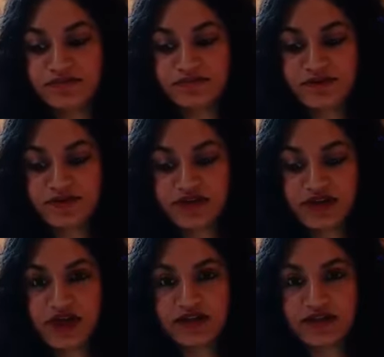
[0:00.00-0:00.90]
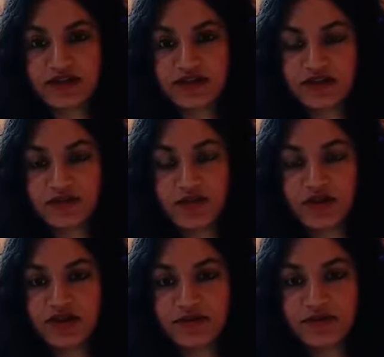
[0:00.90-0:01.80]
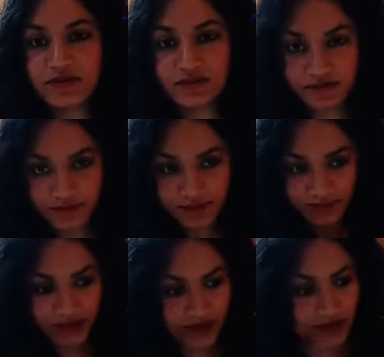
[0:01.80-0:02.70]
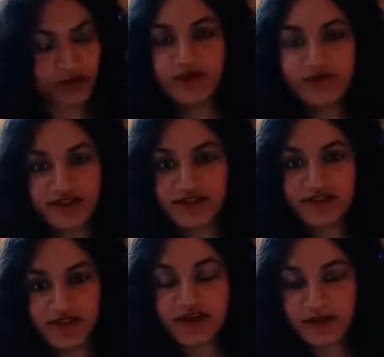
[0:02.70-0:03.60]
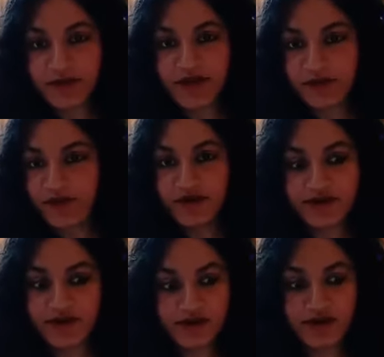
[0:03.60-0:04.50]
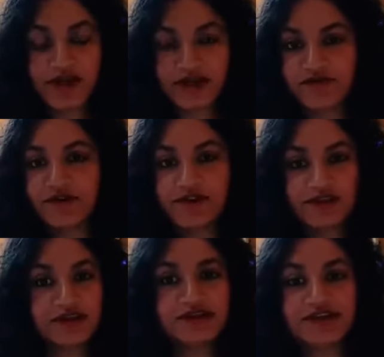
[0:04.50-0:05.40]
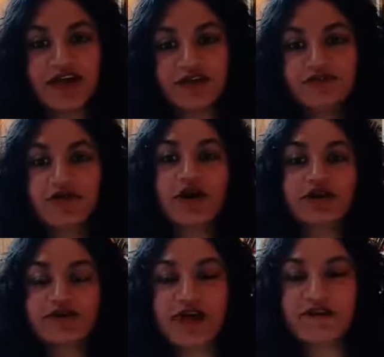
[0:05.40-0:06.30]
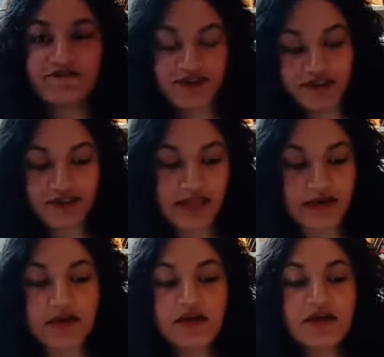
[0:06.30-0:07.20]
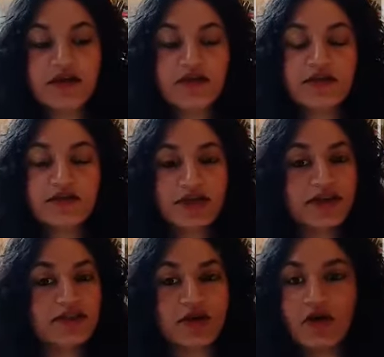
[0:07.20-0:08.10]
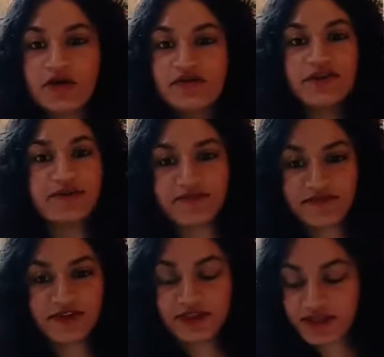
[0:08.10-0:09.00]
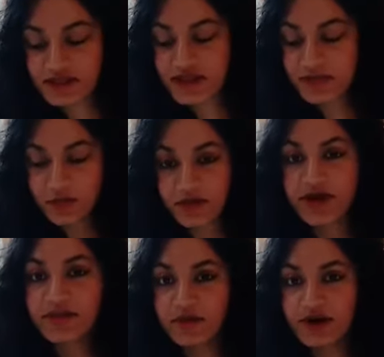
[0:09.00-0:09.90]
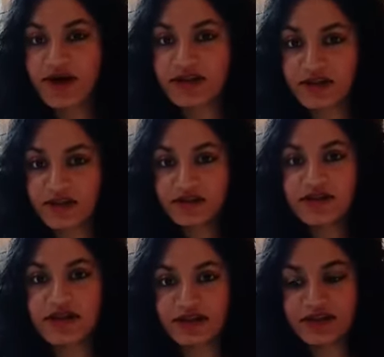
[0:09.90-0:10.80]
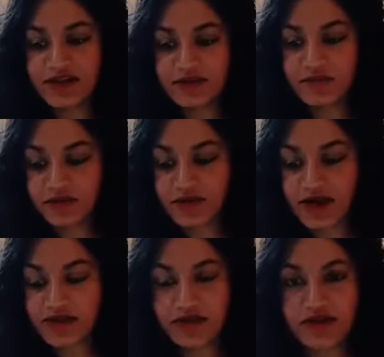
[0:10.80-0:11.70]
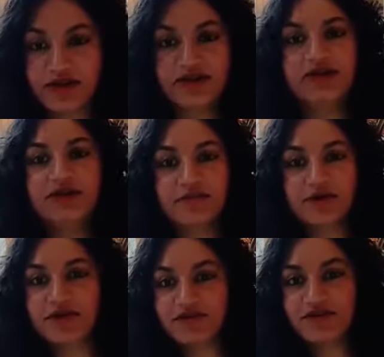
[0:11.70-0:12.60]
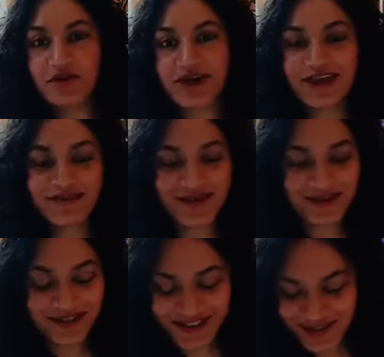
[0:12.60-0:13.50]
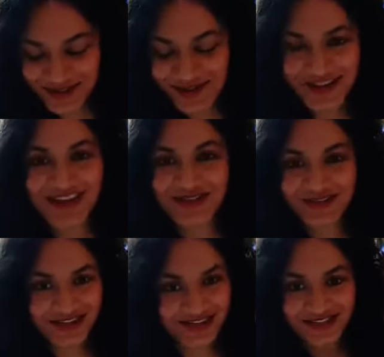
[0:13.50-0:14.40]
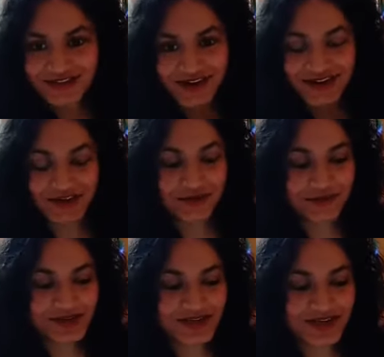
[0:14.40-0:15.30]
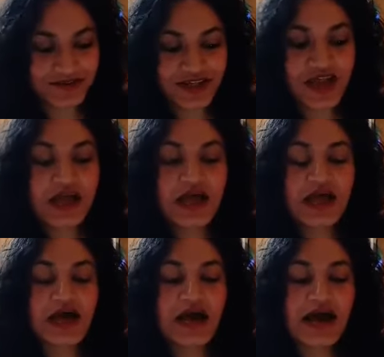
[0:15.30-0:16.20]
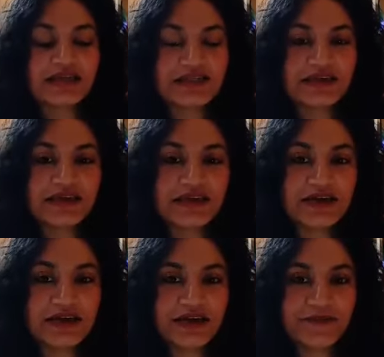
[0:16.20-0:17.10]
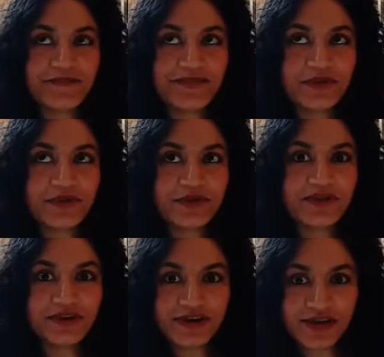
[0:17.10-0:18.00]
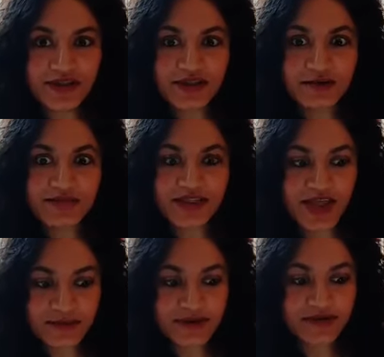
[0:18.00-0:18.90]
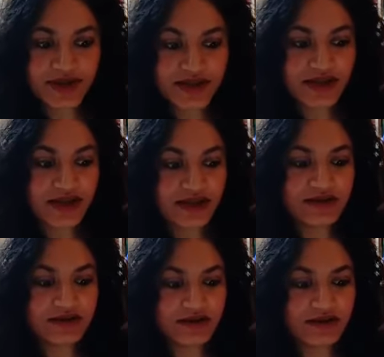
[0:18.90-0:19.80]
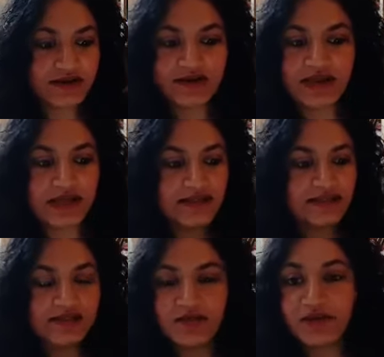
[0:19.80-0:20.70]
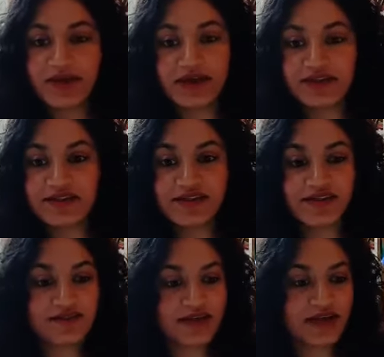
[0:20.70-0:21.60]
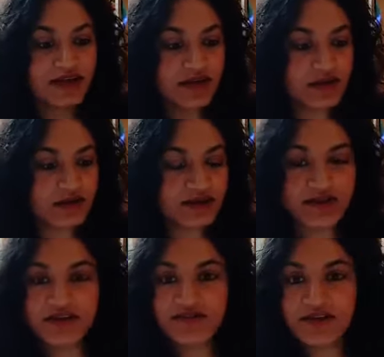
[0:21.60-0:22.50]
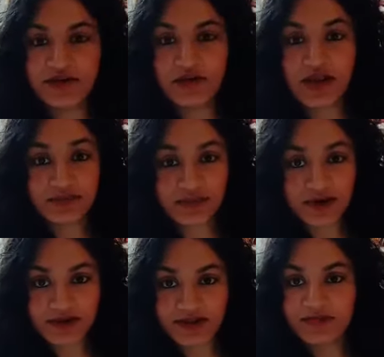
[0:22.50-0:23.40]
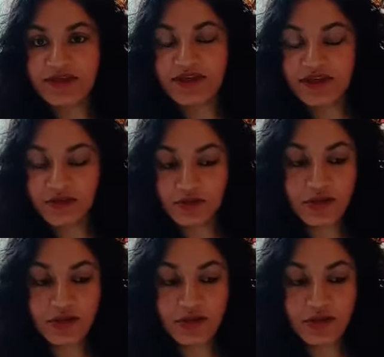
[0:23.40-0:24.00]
personally i think it's impossible the way our human race is set up and modern society for a single child to not have faced that so yes all of them feel this and more and more as our societies get more isolated i'm not even talking about the social isolation right now but generally i think um, certain excerpts can be read and uh, like this one my kid is seven and uh, the david and goliath part is something he knew